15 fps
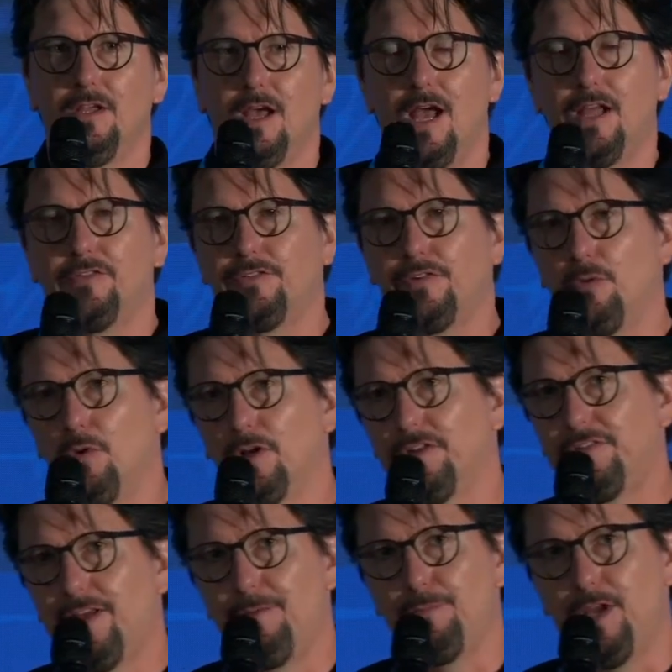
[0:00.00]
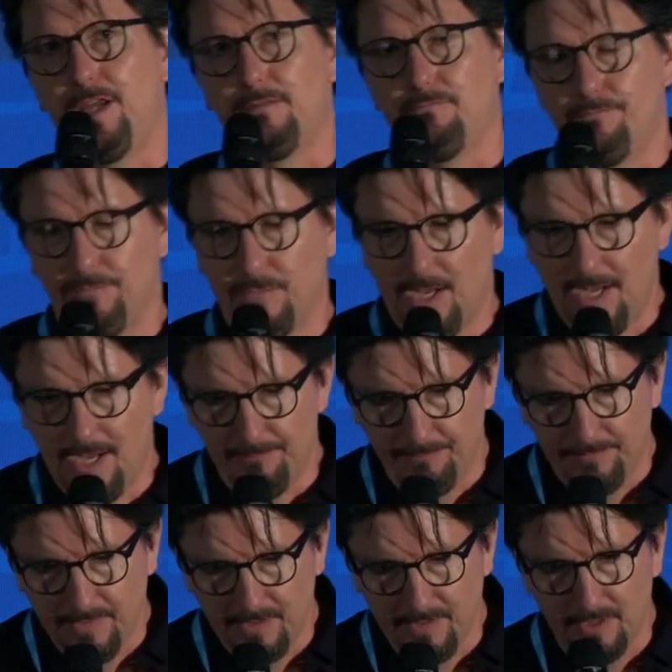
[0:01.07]
And so what does that mean?
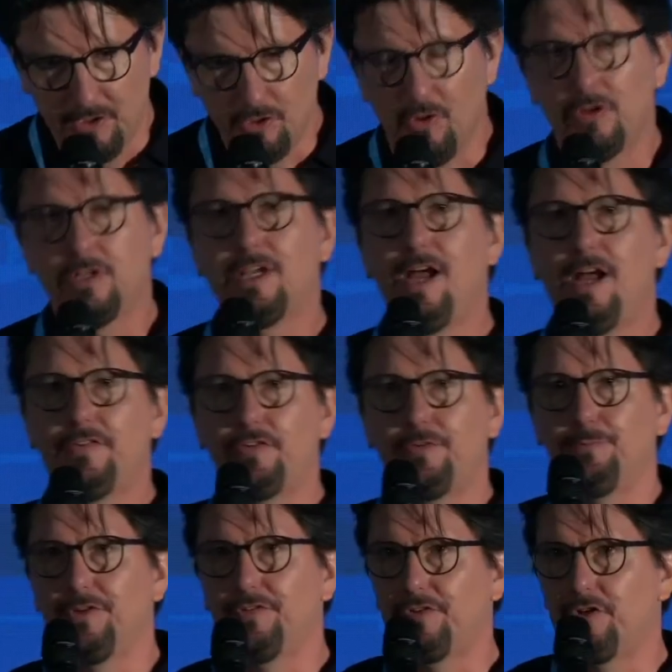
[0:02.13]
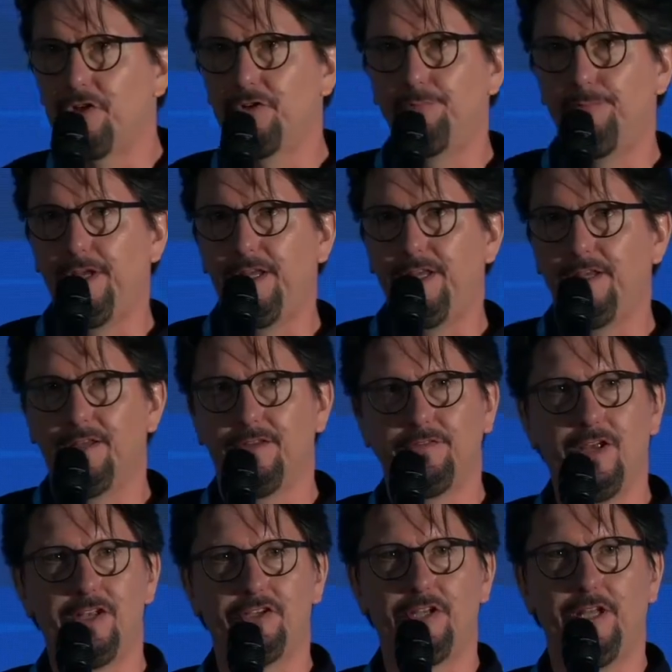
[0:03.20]
Your customers could be
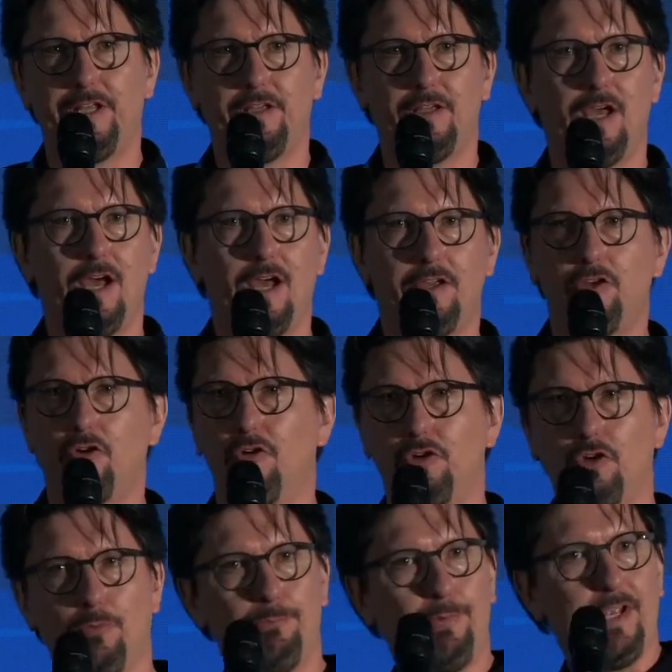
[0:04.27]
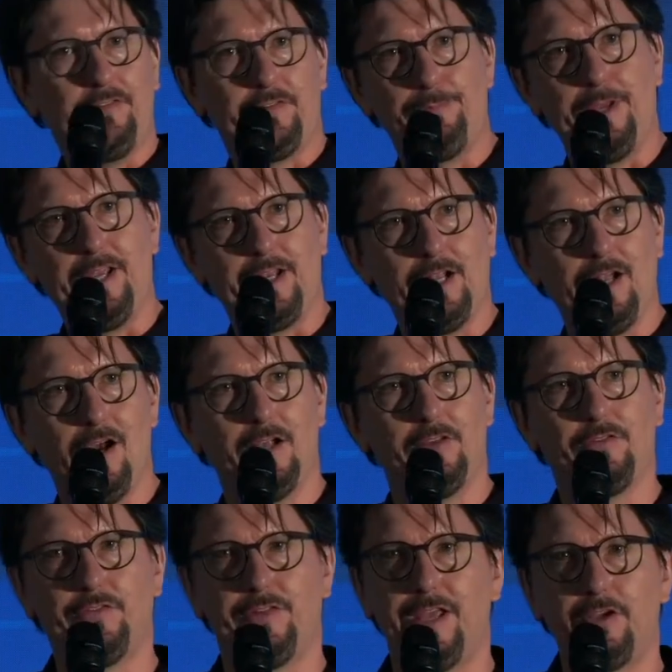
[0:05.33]
essentially your B2B
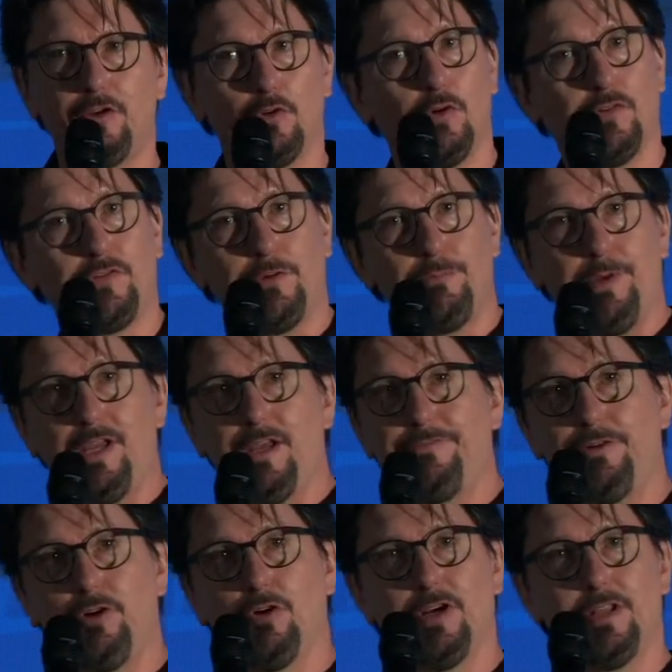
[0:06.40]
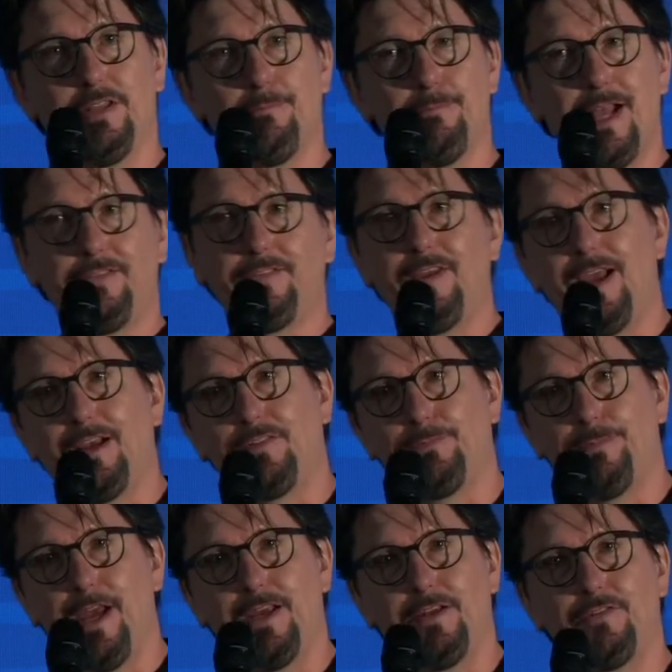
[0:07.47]
clients. They could also be, if you're in the medtech
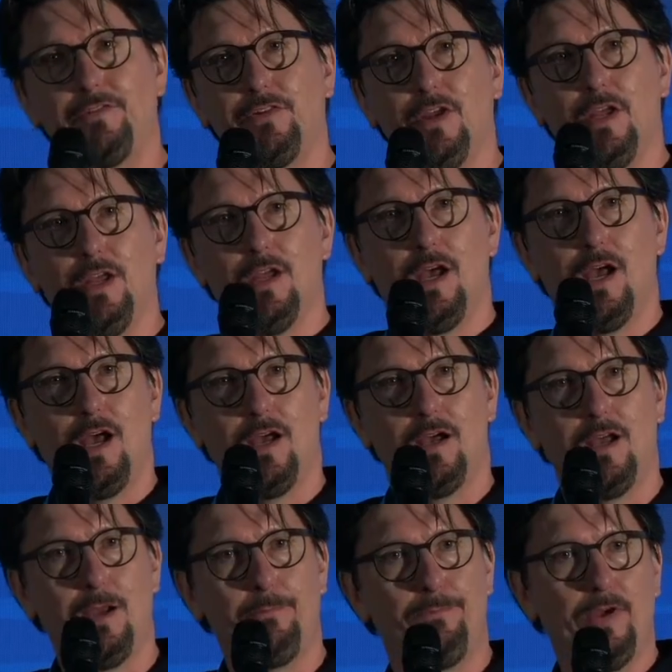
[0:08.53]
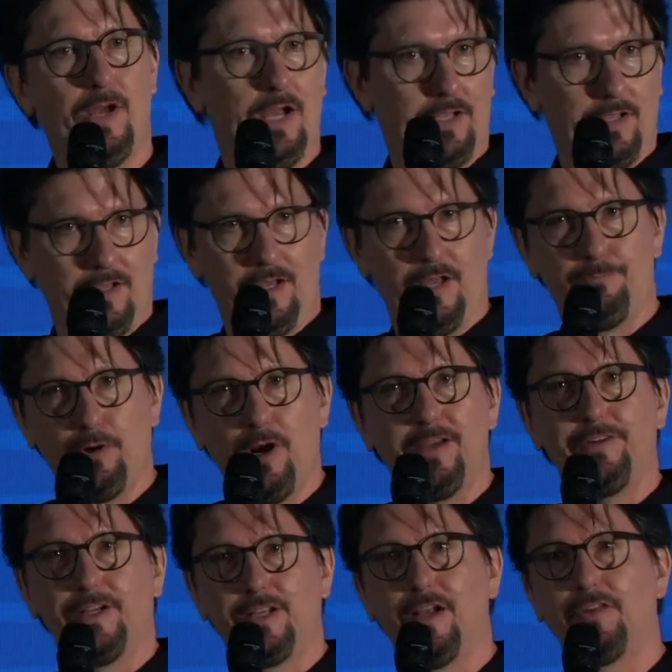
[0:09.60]
space, a
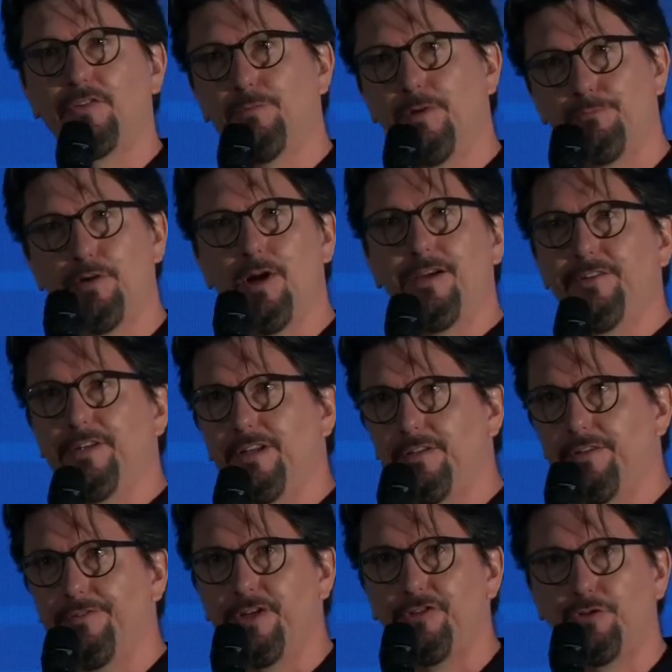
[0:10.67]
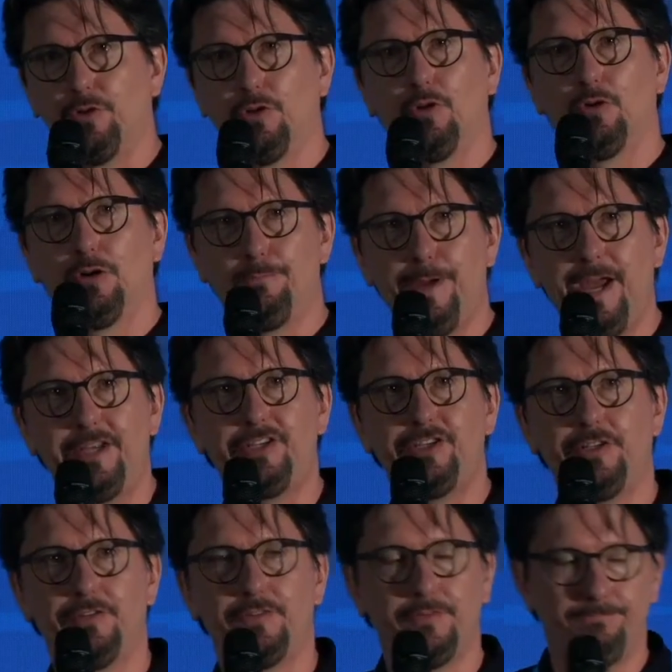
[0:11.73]
private customer, a private individual, or a
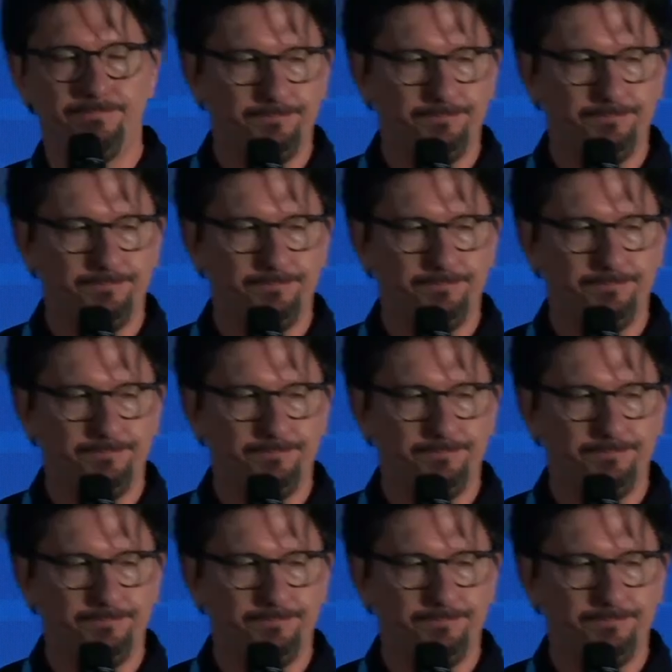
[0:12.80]
patient.